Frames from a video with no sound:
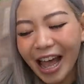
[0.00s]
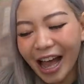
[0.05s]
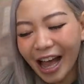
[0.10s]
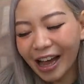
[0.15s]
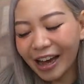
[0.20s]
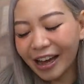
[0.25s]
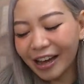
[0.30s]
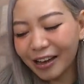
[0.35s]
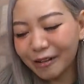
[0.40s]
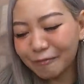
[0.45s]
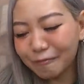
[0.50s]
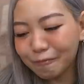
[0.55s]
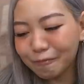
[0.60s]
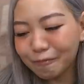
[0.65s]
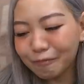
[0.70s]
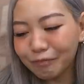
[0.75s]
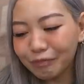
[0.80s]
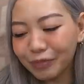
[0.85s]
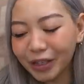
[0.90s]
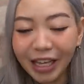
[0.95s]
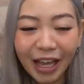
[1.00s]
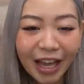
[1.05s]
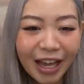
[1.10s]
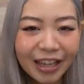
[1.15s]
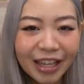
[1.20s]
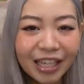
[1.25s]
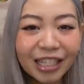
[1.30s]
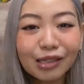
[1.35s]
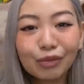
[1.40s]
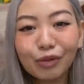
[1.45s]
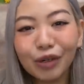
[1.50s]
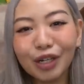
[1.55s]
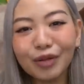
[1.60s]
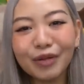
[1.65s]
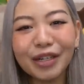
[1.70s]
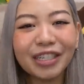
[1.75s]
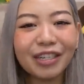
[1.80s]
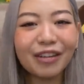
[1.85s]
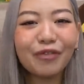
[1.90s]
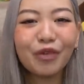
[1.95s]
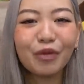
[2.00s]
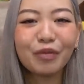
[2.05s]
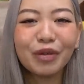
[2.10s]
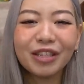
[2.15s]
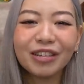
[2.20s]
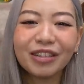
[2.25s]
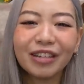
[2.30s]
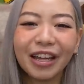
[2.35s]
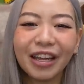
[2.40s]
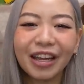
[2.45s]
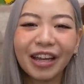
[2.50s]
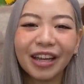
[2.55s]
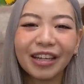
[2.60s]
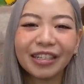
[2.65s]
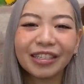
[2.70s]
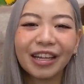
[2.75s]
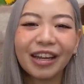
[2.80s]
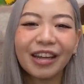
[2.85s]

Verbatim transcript: um, but yeah, that's pretty much it for me today, guys.